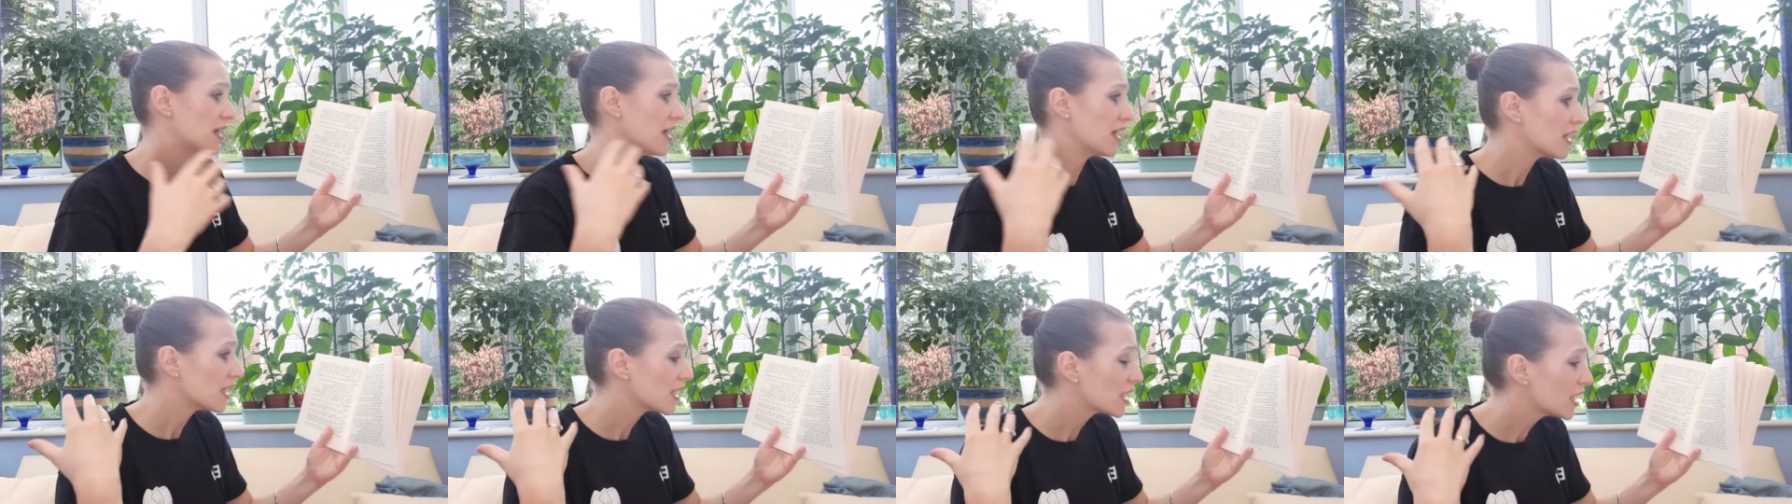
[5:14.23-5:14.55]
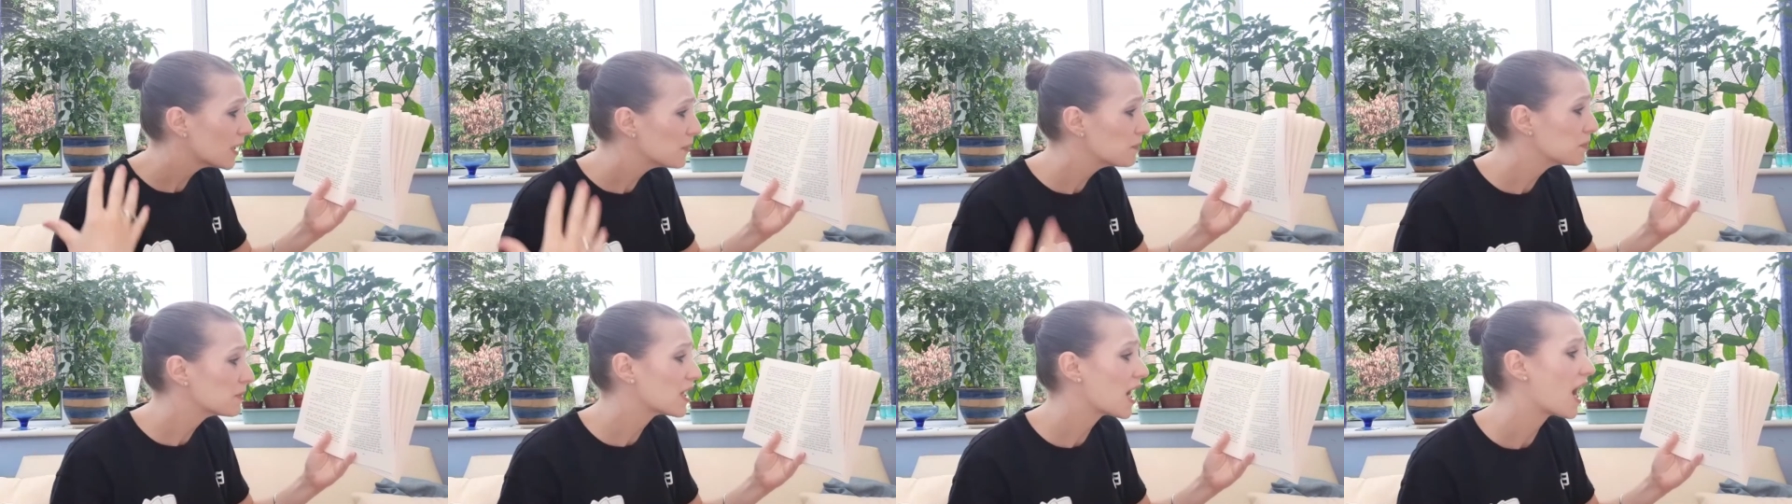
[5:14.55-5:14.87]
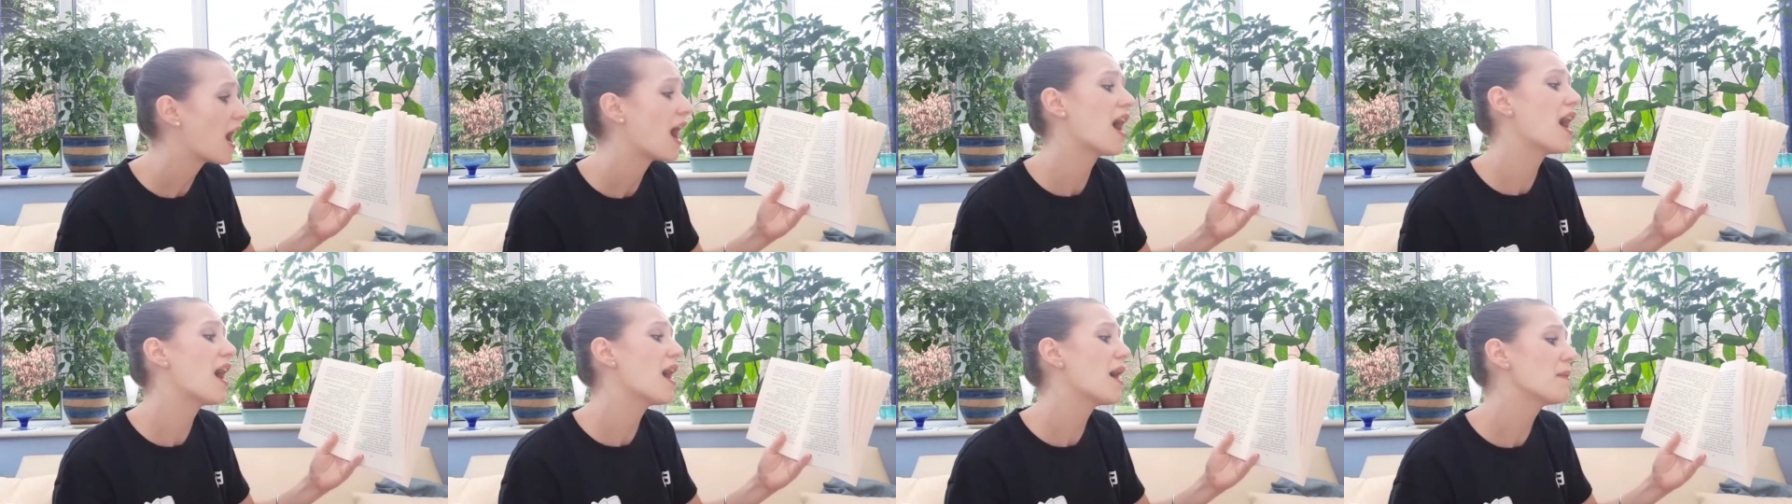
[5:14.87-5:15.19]
"Keep
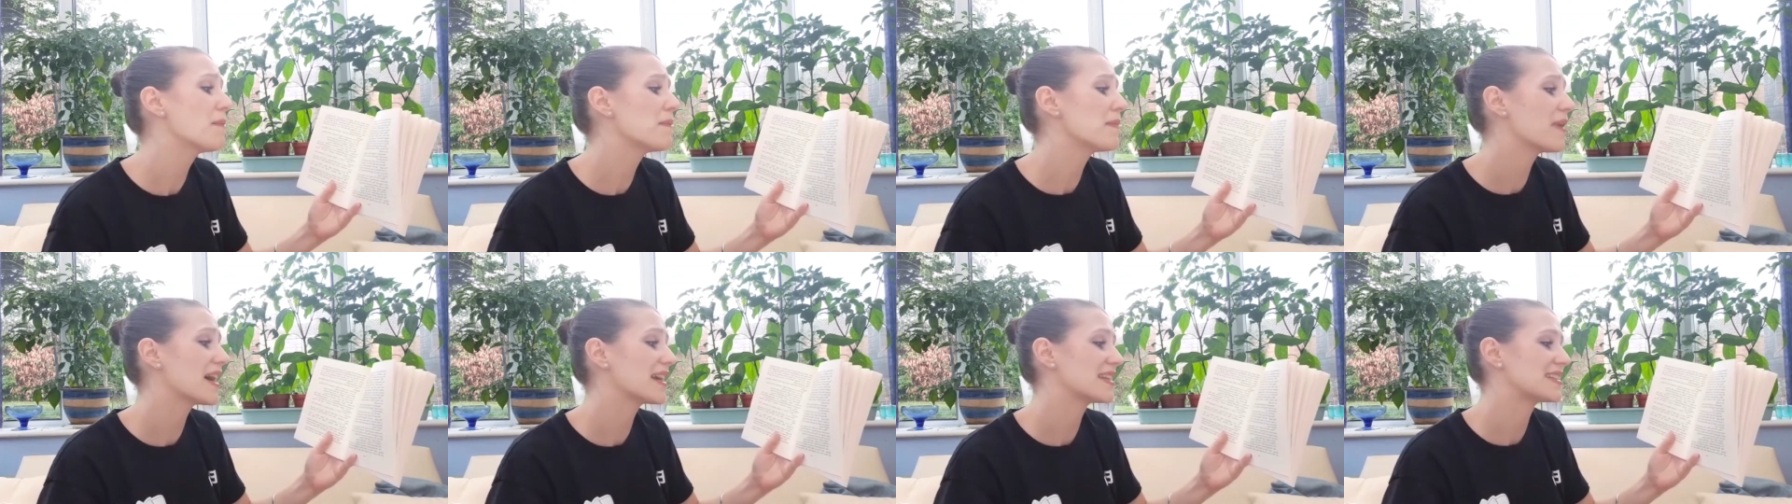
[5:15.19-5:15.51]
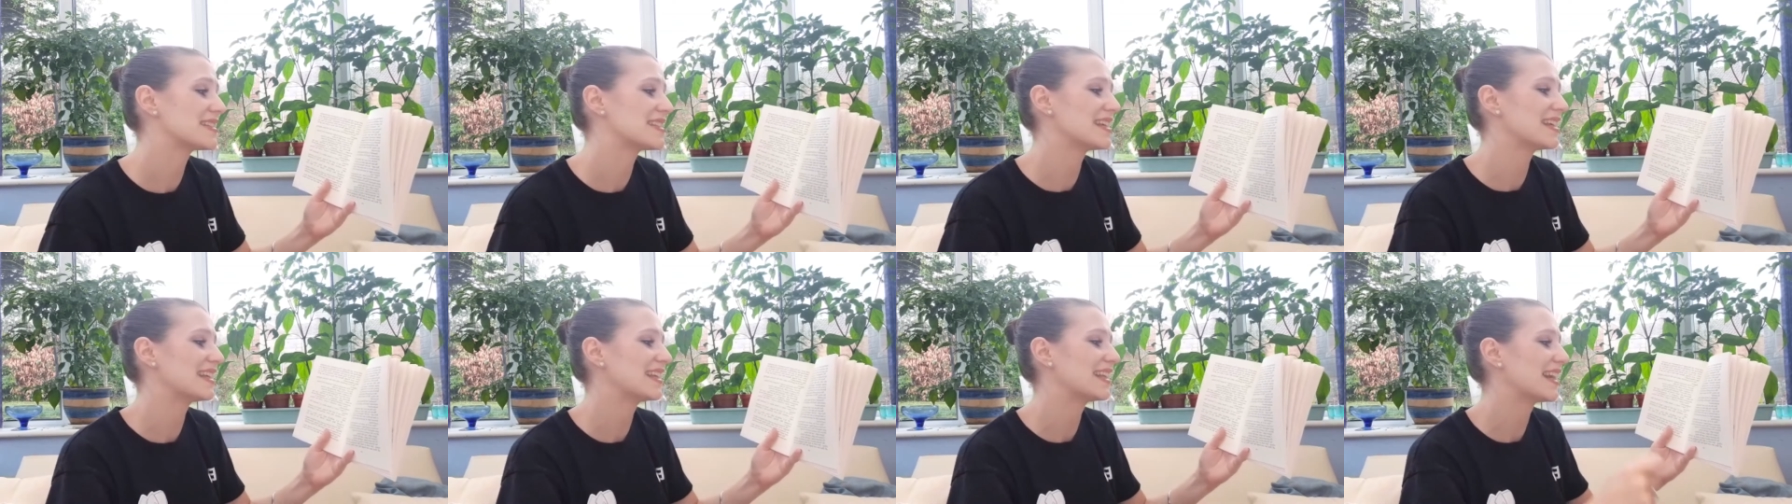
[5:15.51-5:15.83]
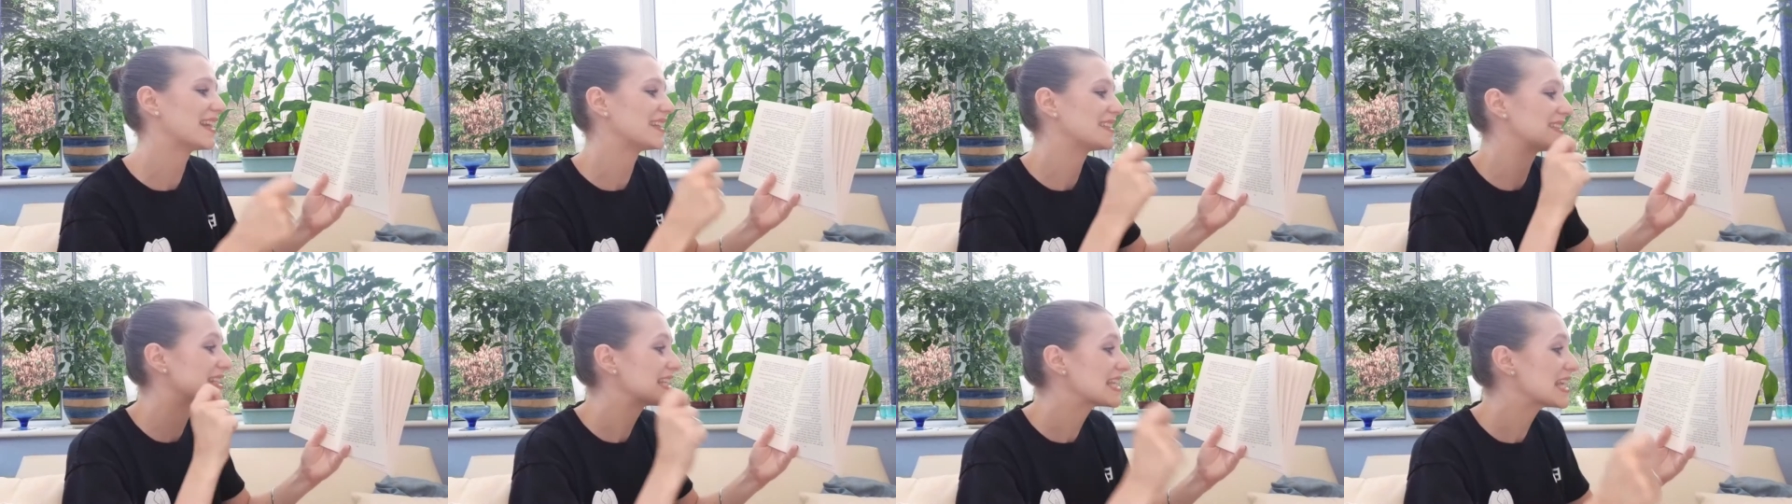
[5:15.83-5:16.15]
calm, my dear
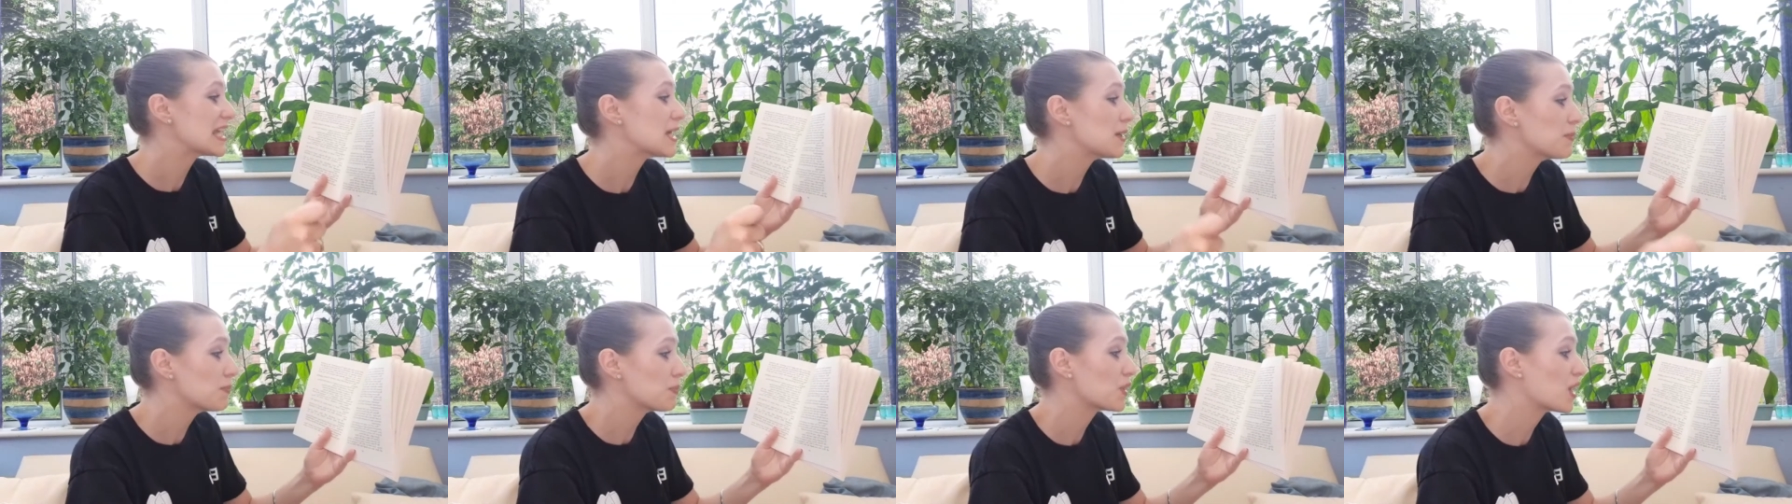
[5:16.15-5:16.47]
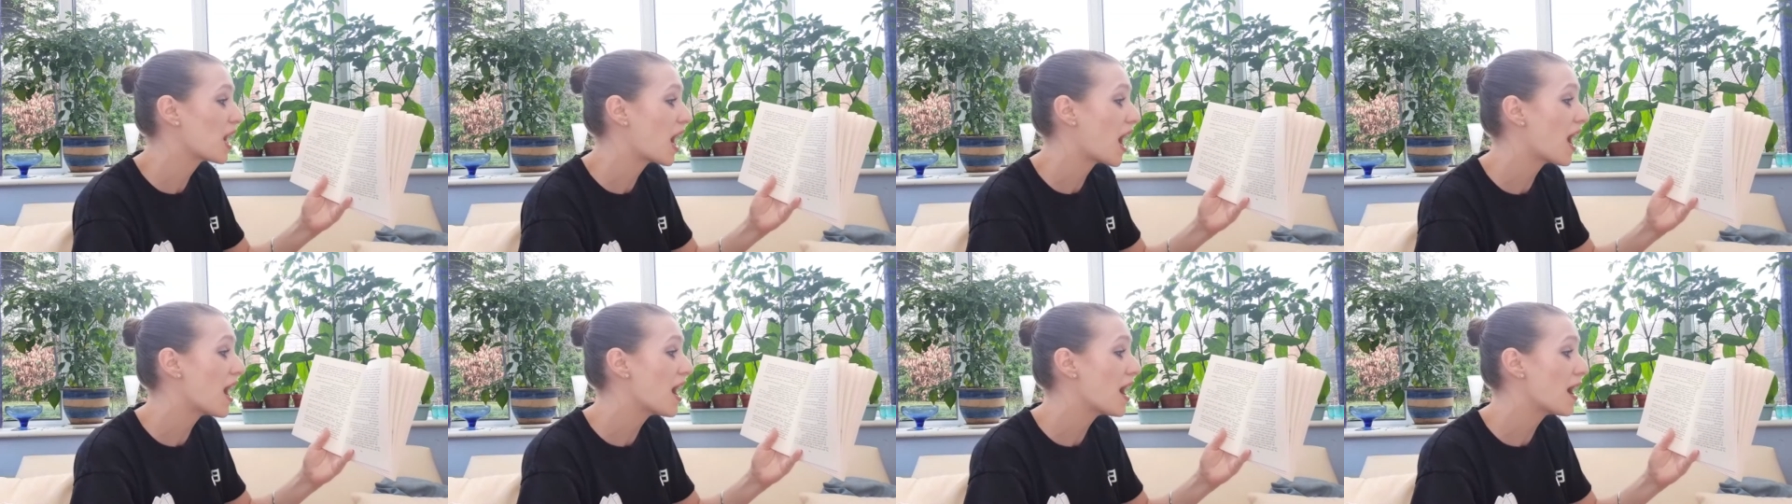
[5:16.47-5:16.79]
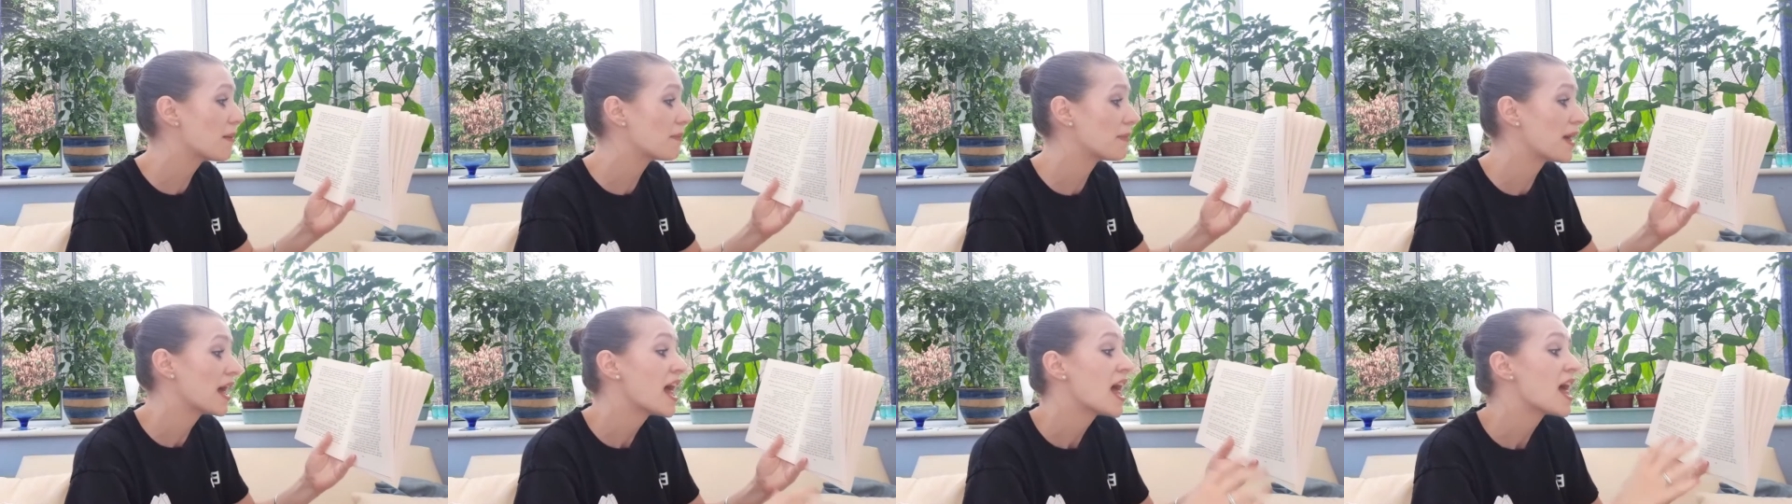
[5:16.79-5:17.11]
lady, keep
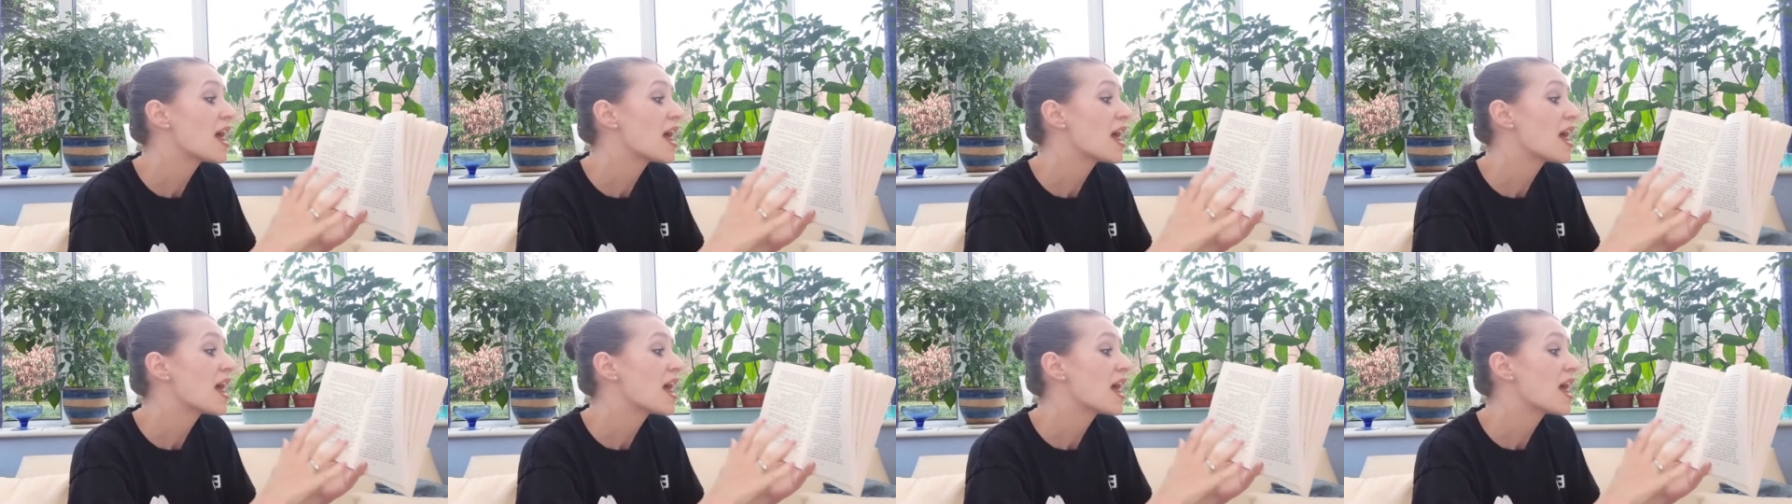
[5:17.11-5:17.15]
calm.